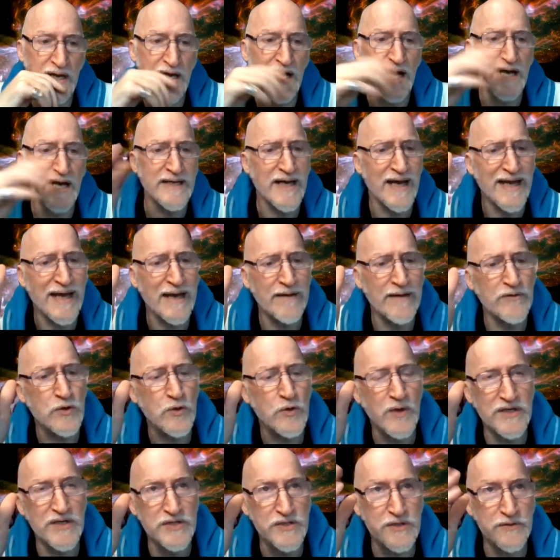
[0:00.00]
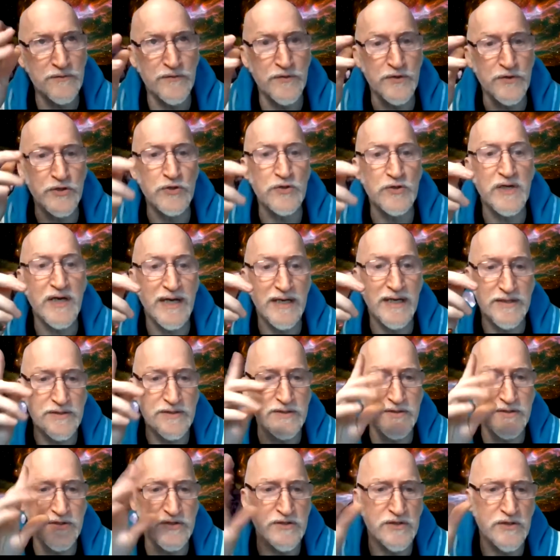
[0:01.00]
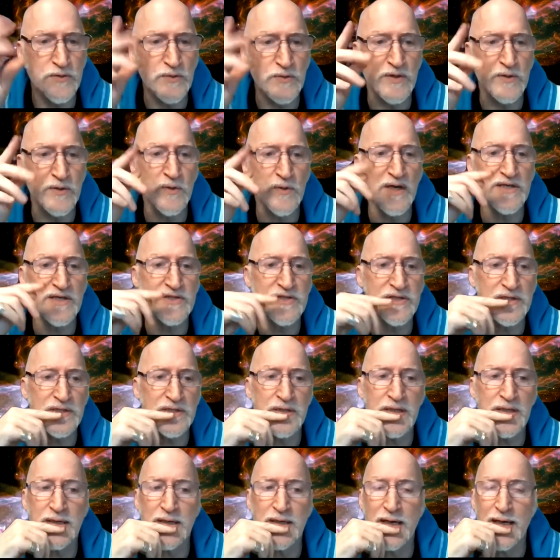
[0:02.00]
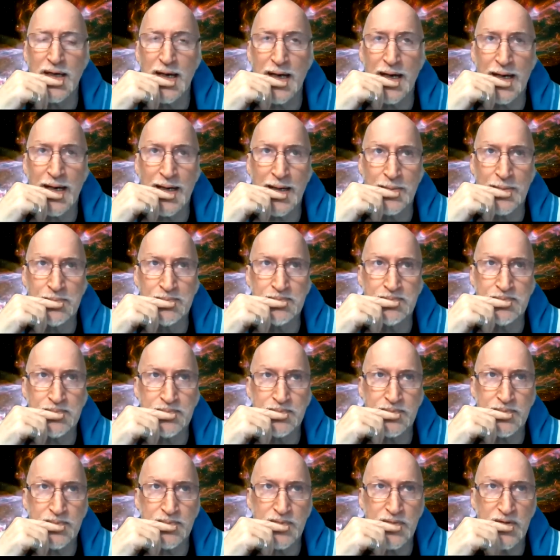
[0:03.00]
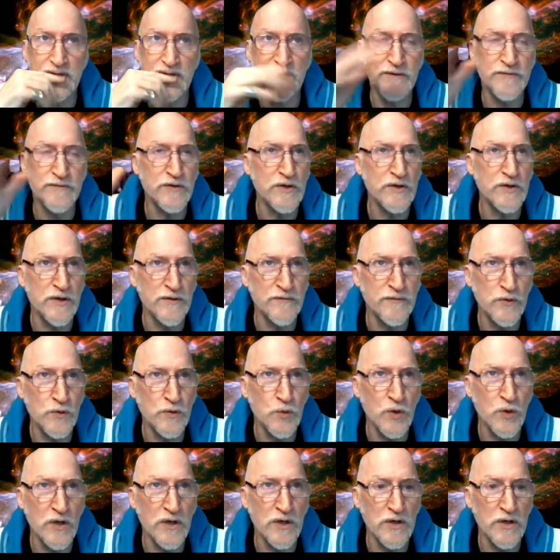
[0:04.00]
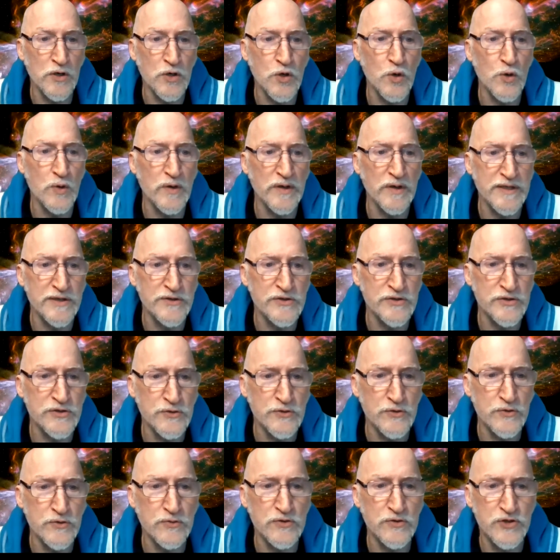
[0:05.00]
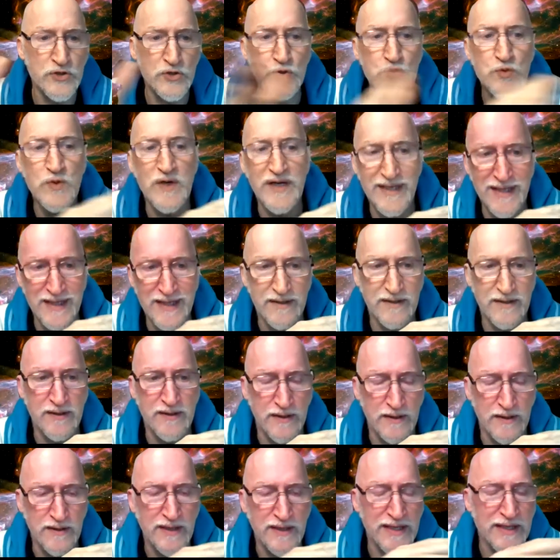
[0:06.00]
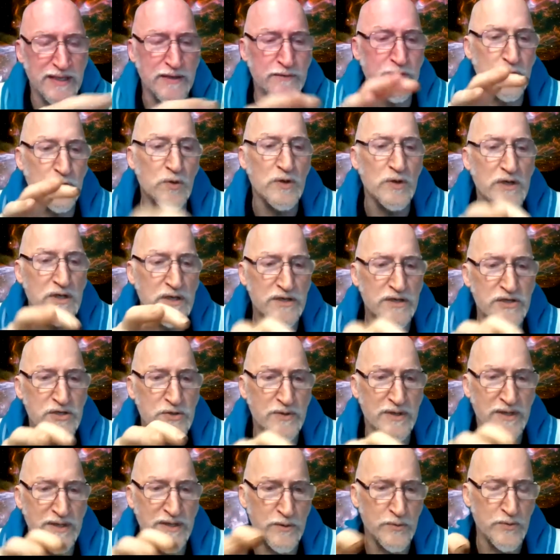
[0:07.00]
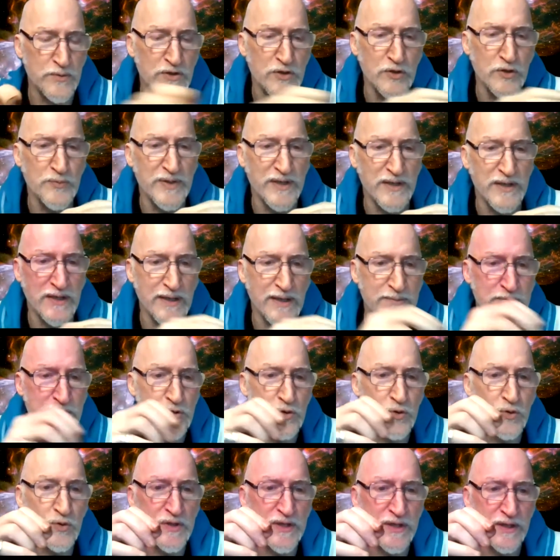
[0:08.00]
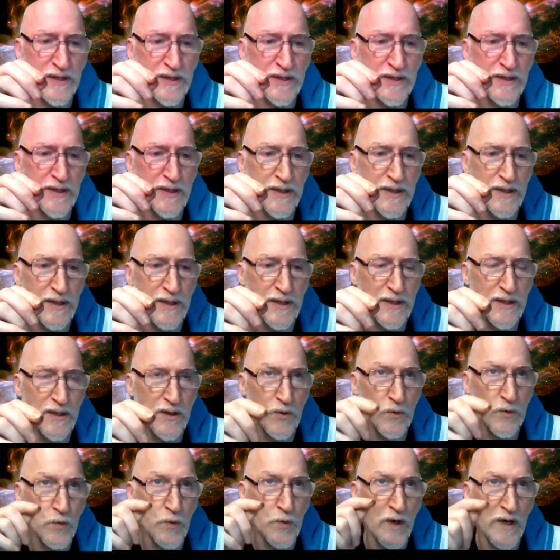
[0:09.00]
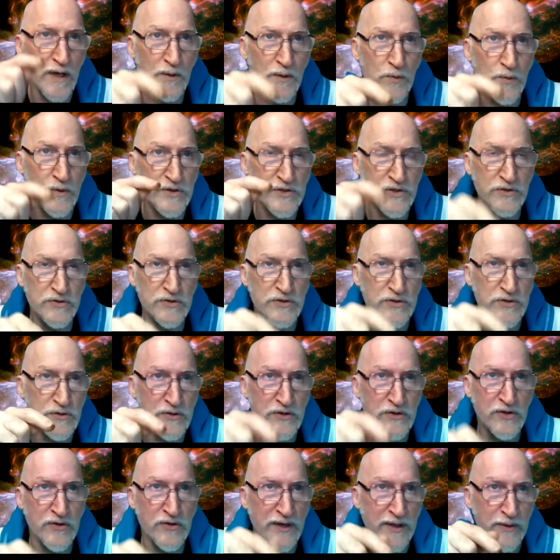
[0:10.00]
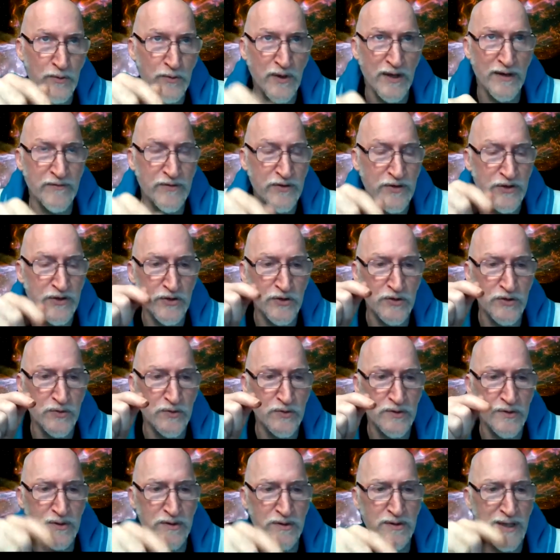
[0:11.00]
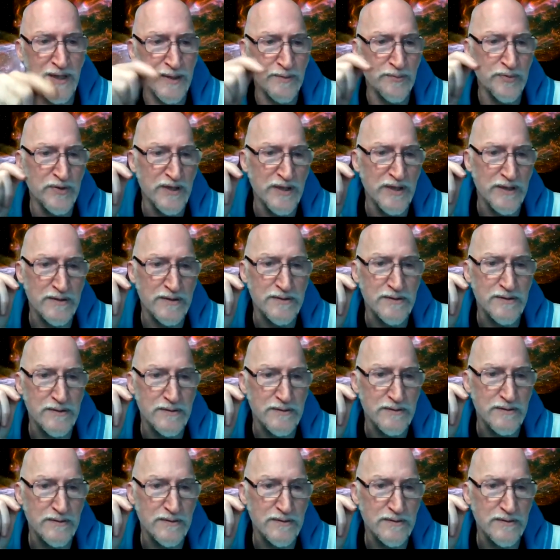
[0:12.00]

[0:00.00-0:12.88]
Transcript: I, I have a question for you guys. Just a quick question. Um, if you if you weren't going to do anything, like if you weren't going to do anything with the new paradigm toolkit, what would you do to create revenue in that place?